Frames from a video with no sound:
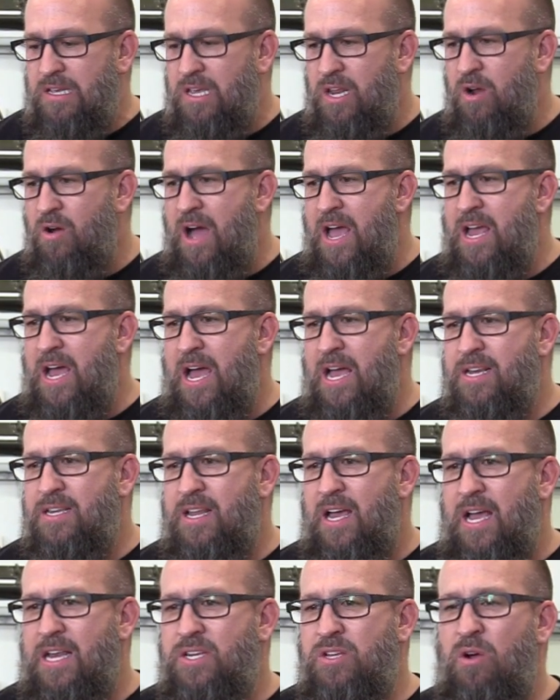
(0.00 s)
you know,
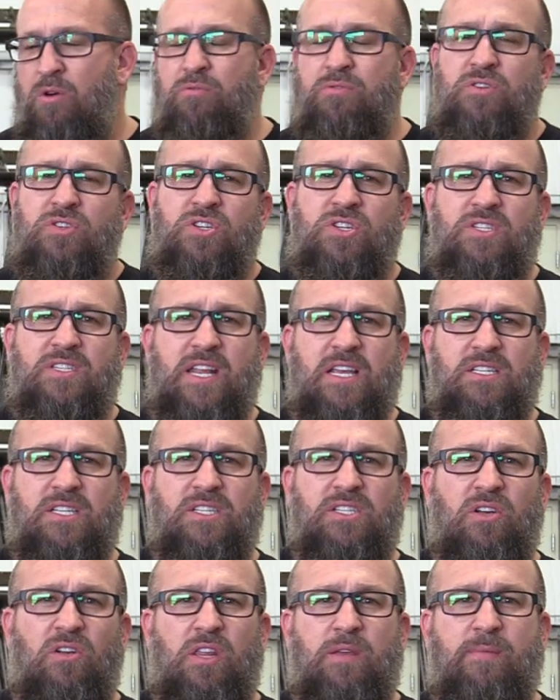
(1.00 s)
I don't just
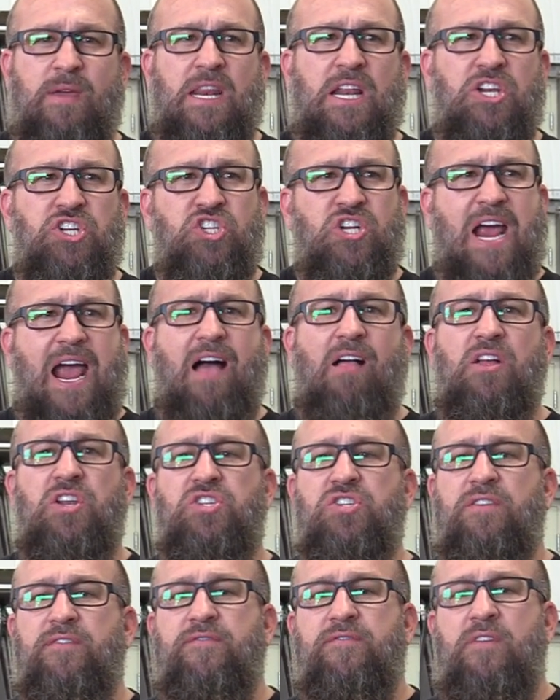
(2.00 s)
necessarily mean a
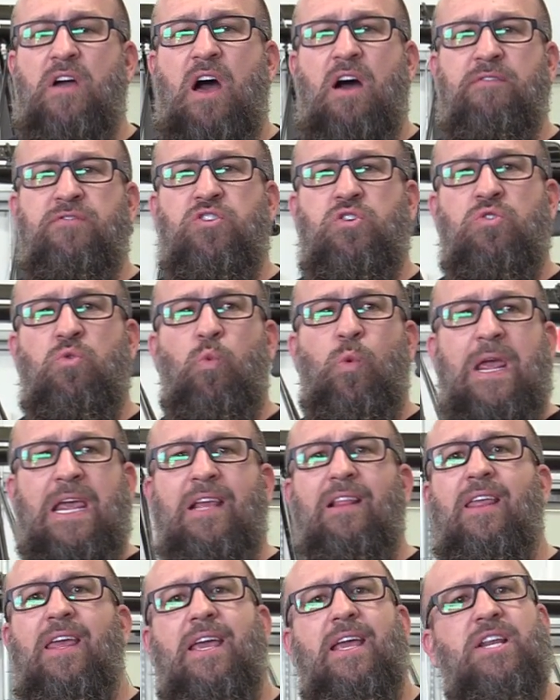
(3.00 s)
challenge of
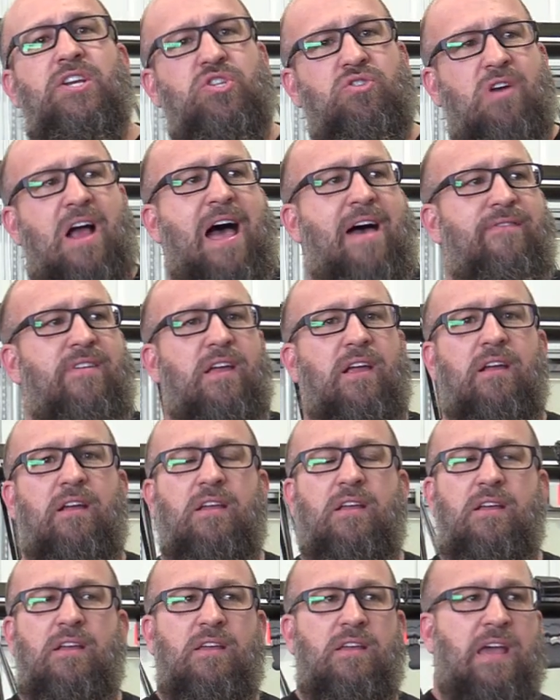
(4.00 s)
wheeling and driving